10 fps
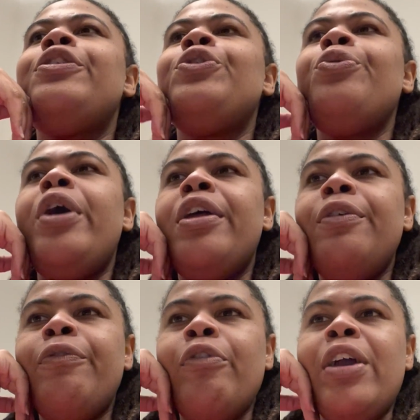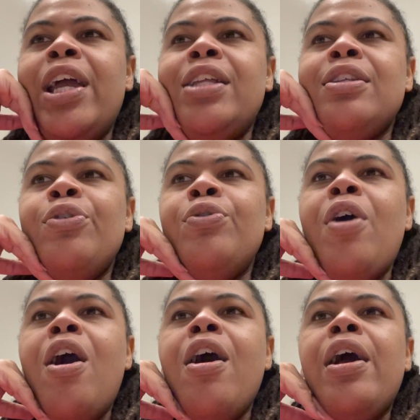2 other friends who
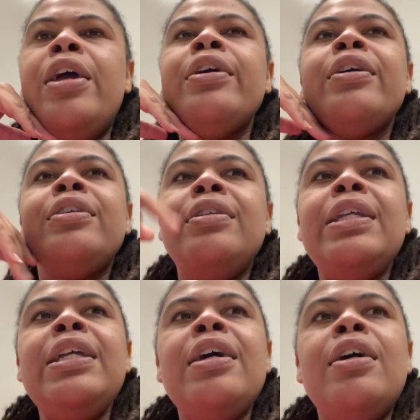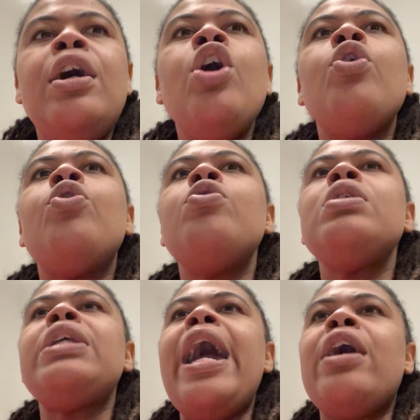are Nia, who
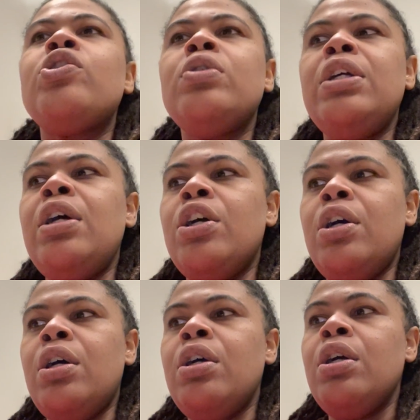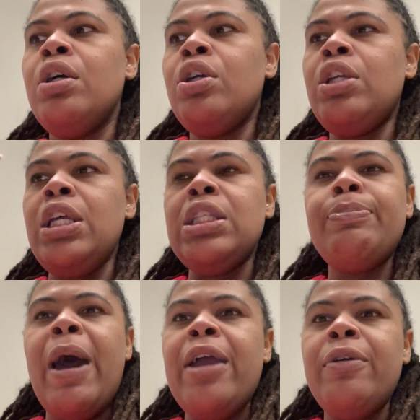is actually a
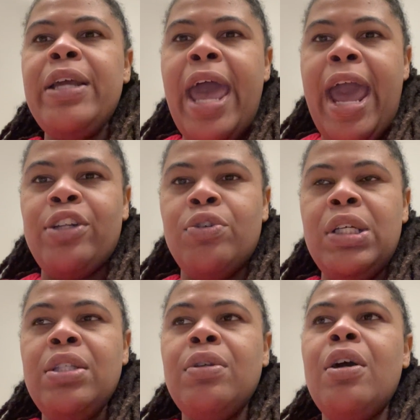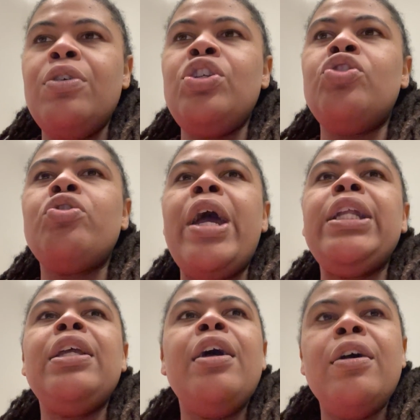inspiring actress. She's trying
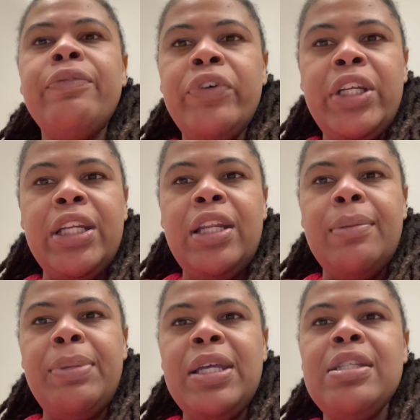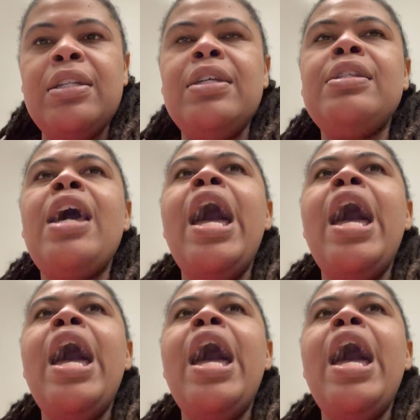to get her footing in the business.